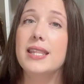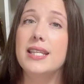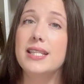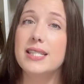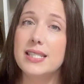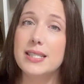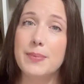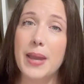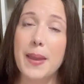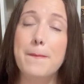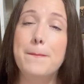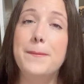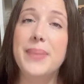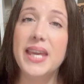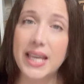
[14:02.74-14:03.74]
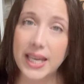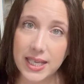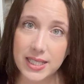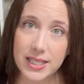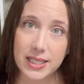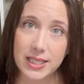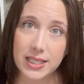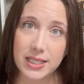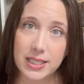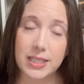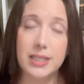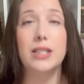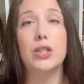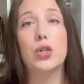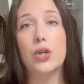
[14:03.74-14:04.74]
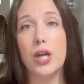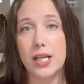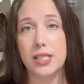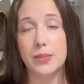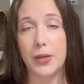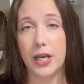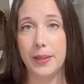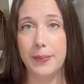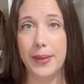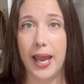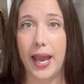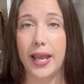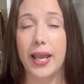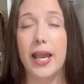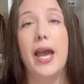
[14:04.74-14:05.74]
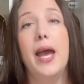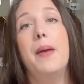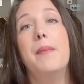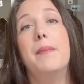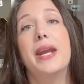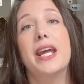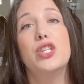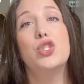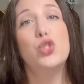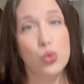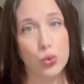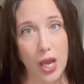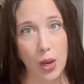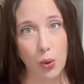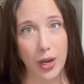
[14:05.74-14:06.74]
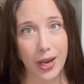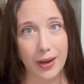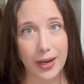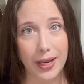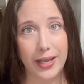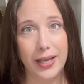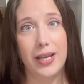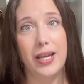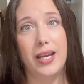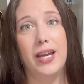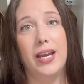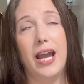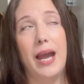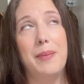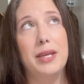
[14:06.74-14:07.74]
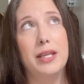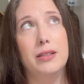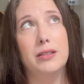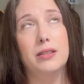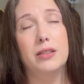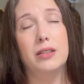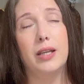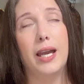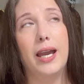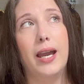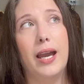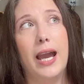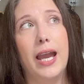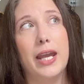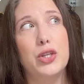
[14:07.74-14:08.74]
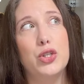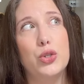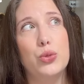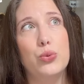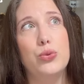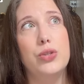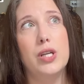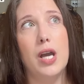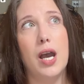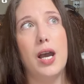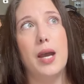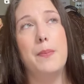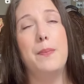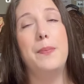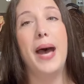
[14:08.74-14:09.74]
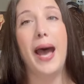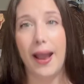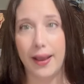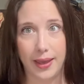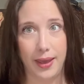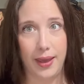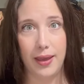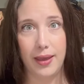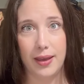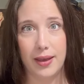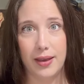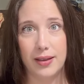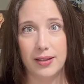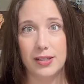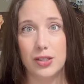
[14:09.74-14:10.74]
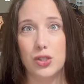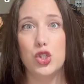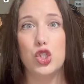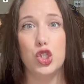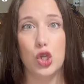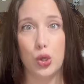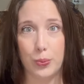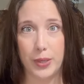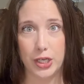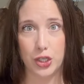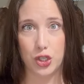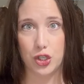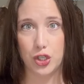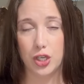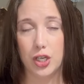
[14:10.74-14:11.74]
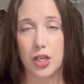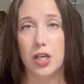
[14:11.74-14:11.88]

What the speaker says: This is my biggest crossbody bag, but I do not wear it. I mean, I do not pack it so much.